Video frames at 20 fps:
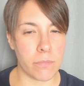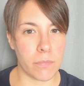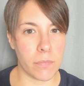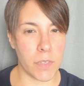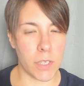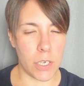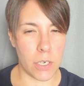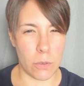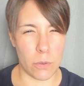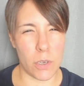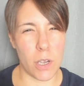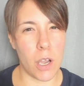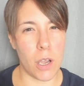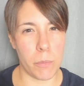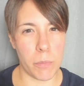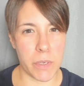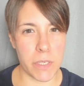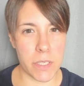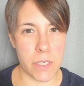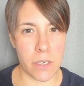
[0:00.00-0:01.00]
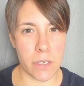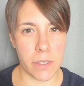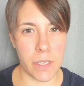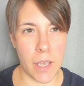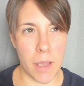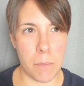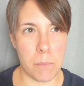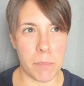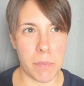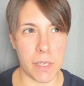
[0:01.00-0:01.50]
you know, commented on
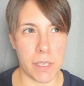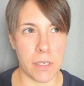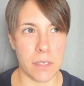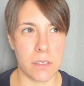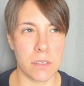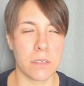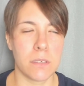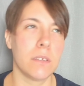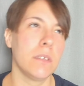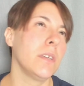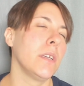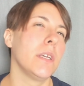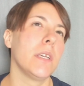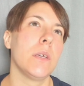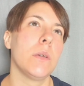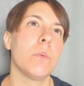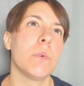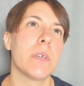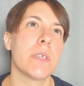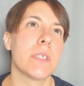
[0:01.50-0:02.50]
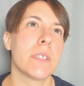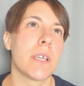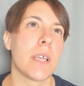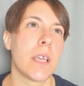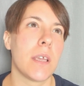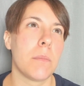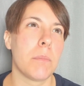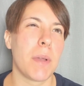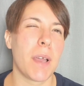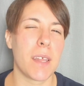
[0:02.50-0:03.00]
that, but he was
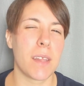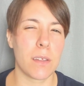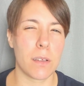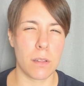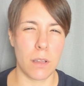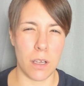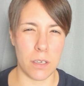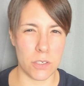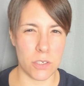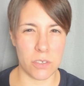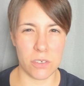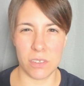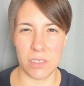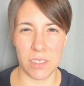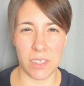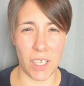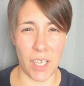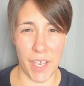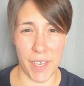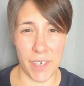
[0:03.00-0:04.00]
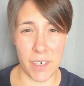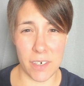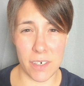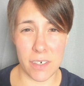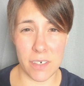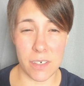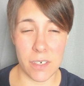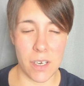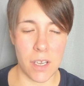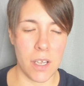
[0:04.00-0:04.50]
a pathological liar,
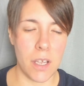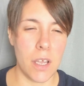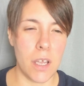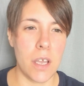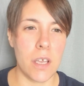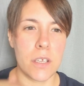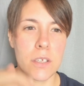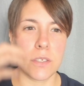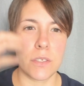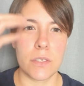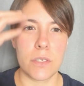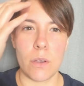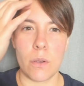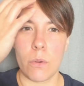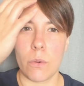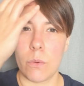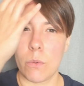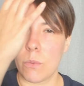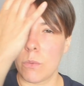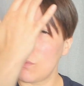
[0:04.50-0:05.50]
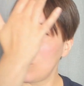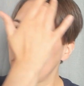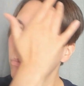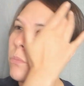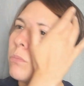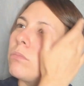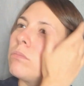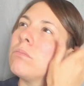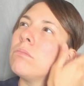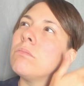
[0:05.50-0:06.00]
so
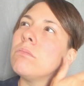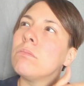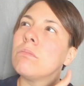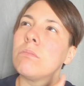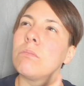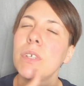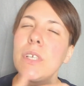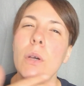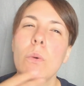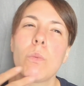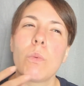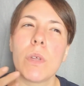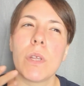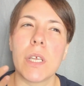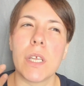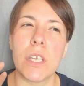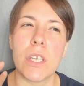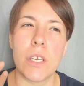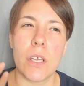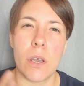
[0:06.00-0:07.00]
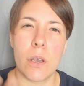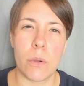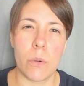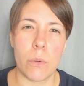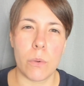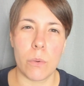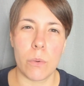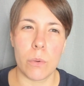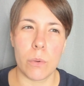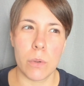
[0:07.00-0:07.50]
we don't really
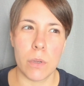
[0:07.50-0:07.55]
know